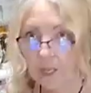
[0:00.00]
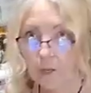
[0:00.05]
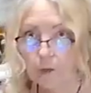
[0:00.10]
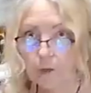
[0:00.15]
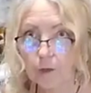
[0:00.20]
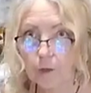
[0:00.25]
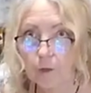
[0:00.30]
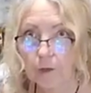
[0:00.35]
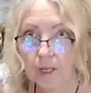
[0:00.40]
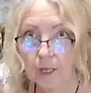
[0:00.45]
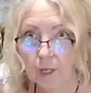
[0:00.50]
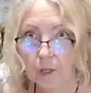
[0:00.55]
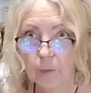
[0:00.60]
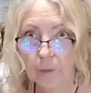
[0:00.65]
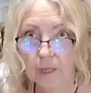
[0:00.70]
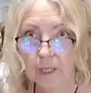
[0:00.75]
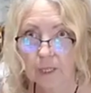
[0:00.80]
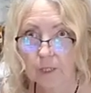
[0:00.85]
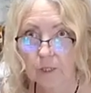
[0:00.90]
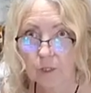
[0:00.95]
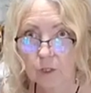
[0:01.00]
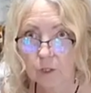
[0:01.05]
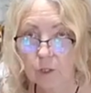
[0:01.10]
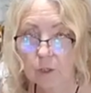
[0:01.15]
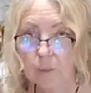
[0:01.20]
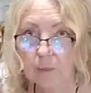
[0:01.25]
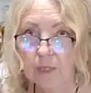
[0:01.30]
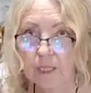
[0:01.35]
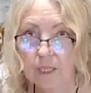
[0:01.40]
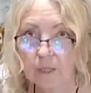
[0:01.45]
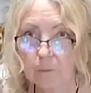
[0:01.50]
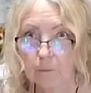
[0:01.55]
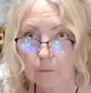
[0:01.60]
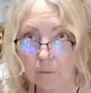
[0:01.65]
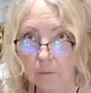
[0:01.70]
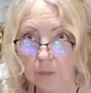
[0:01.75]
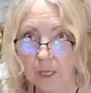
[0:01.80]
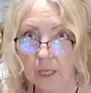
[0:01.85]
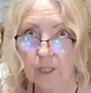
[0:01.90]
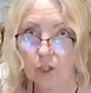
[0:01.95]
your own elderberry syrup, it's
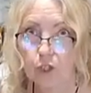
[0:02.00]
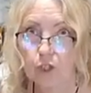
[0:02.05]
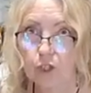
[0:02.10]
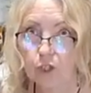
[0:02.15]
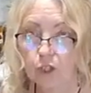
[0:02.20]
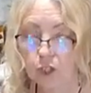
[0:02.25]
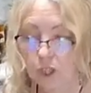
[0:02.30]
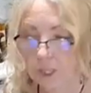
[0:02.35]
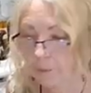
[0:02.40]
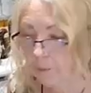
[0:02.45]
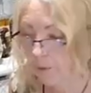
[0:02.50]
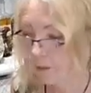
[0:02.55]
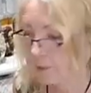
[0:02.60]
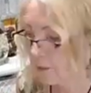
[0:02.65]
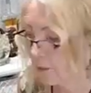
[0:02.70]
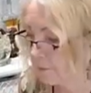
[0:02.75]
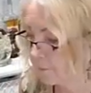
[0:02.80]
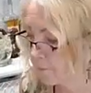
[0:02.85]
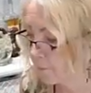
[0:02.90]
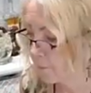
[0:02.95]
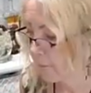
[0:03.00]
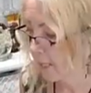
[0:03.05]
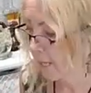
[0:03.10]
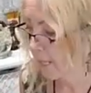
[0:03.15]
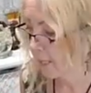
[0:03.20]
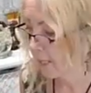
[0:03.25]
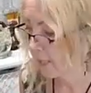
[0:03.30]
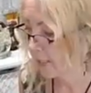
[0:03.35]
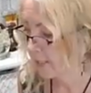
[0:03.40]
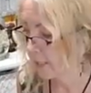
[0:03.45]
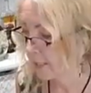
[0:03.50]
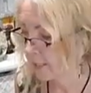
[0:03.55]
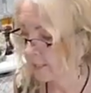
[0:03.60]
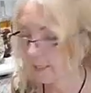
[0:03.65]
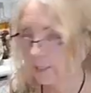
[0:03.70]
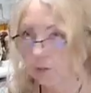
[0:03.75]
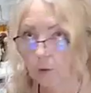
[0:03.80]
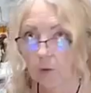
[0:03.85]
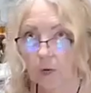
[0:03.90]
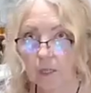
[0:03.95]
much cheaper. And it's
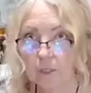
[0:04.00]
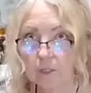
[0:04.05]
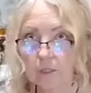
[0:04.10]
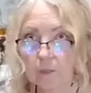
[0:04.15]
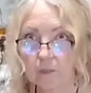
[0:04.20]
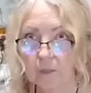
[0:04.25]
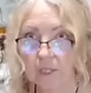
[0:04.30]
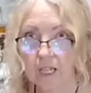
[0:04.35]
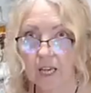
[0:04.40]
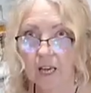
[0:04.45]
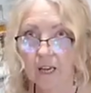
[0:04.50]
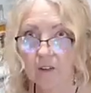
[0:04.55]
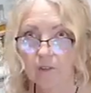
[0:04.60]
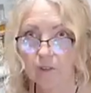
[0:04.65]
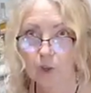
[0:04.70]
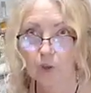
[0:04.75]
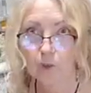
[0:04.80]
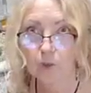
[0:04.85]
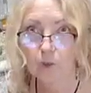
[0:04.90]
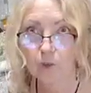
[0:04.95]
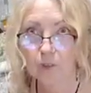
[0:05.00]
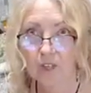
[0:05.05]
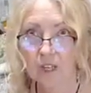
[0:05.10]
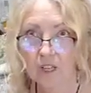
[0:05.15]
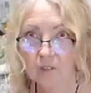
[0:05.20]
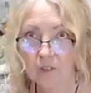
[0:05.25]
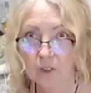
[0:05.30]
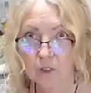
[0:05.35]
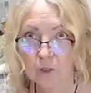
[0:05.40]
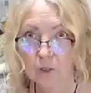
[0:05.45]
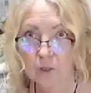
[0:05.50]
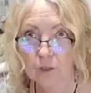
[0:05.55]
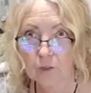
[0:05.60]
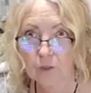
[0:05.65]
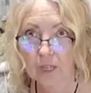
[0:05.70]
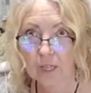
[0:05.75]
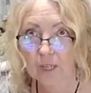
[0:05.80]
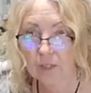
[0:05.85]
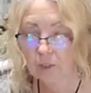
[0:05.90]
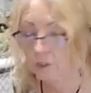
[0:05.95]
so awesome to have your own love and your own
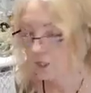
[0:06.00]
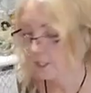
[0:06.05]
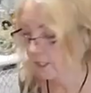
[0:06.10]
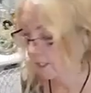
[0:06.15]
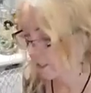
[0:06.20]
energy